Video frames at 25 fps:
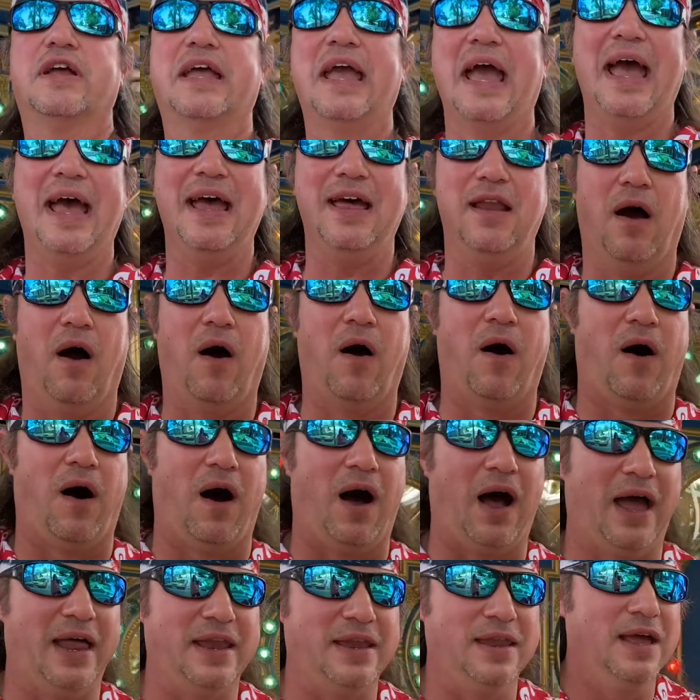get
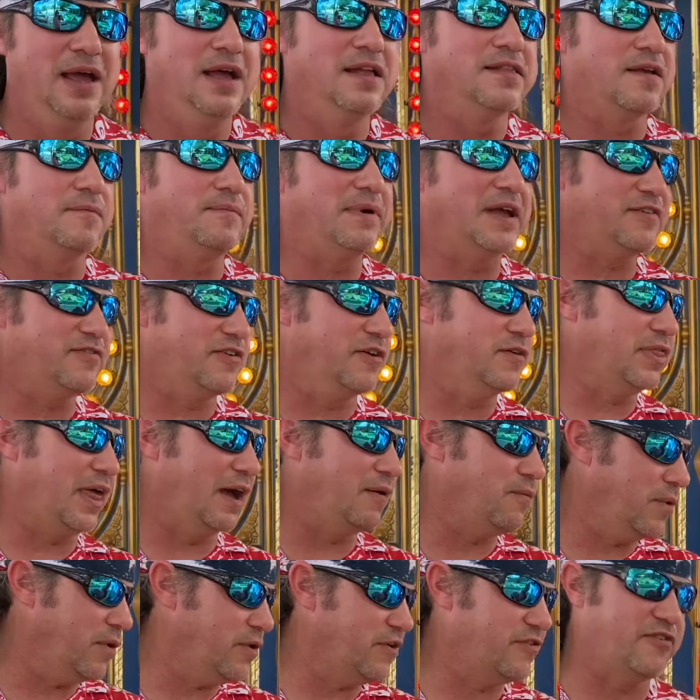on to make sure
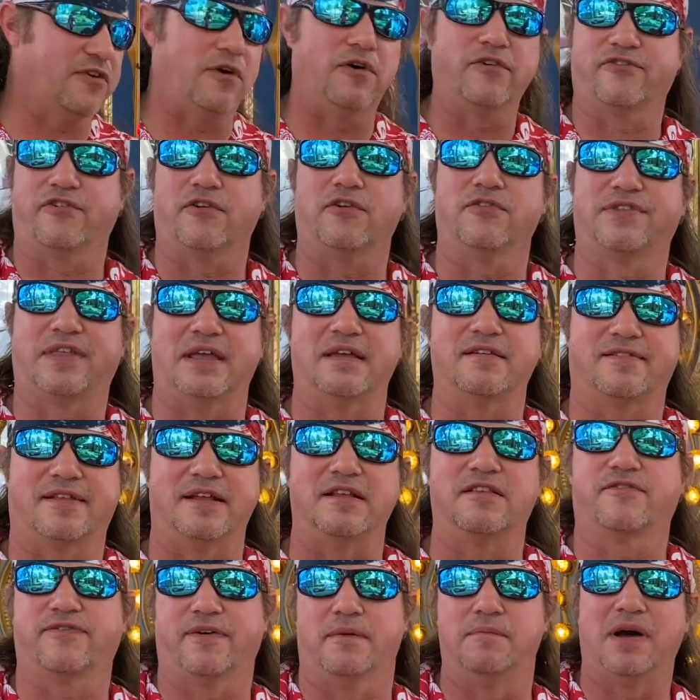that we're social
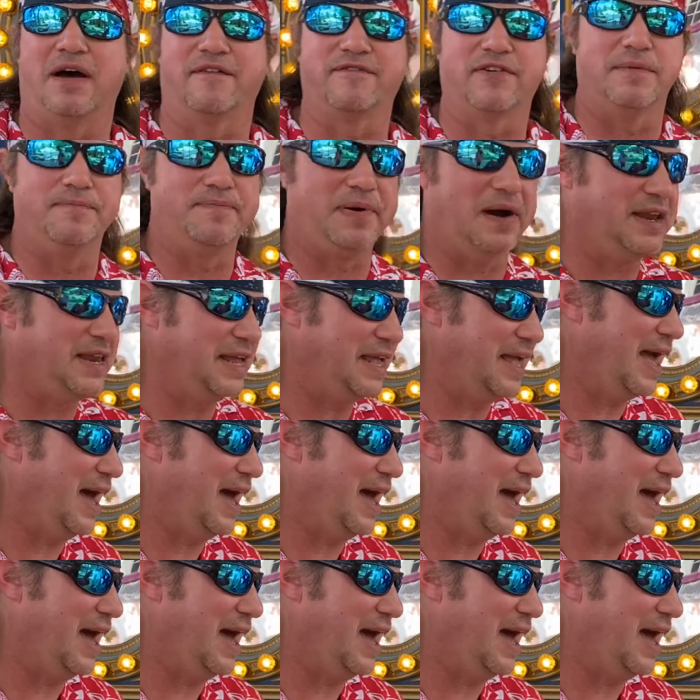distanced from everybody